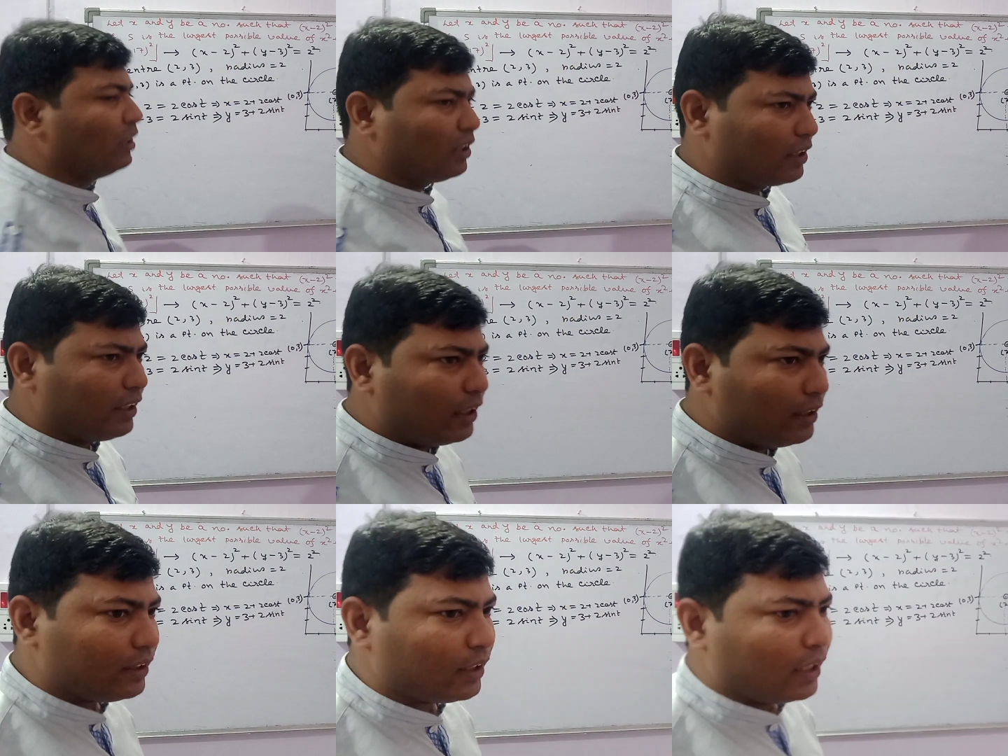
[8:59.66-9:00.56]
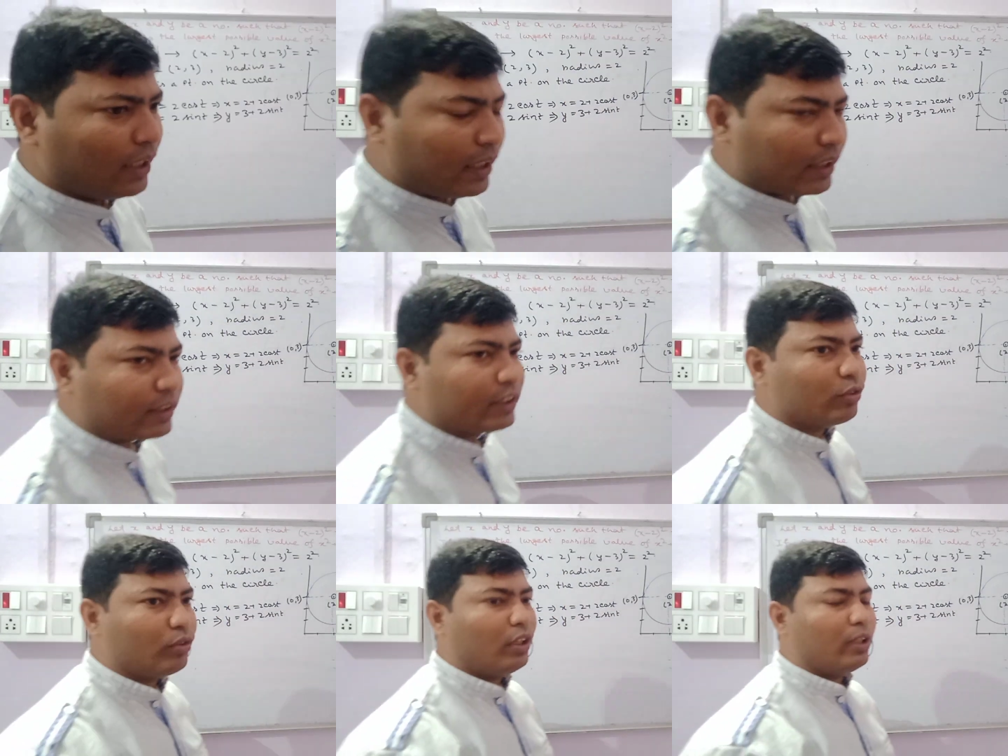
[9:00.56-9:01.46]
Clearly x
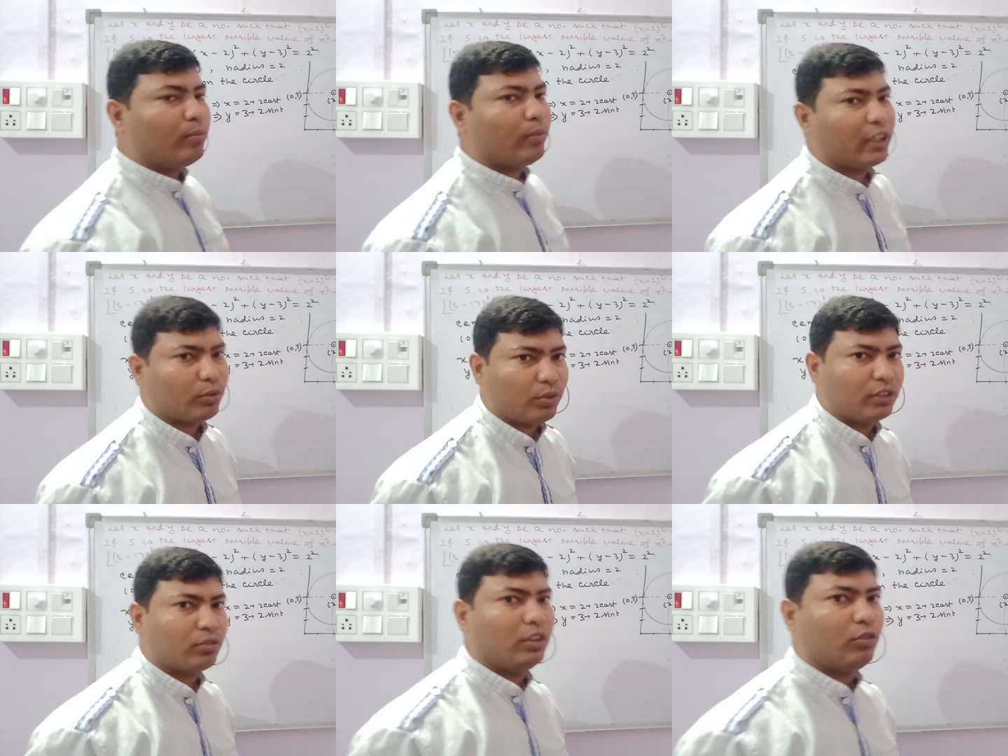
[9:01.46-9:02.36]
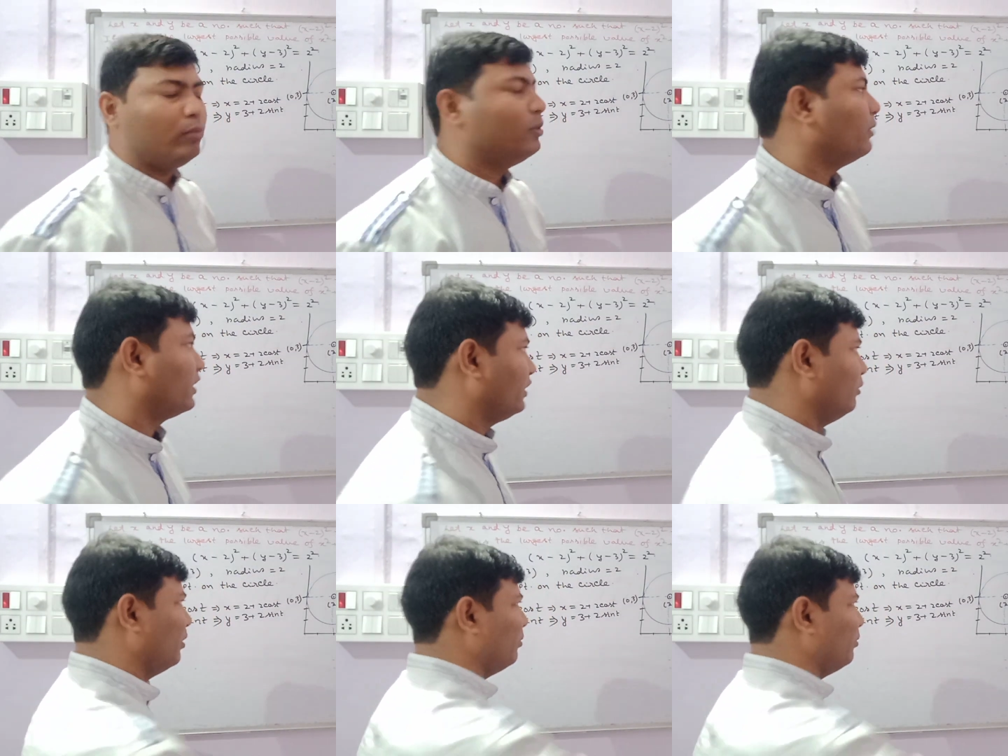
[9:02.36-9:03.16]
square plus y square will be maximum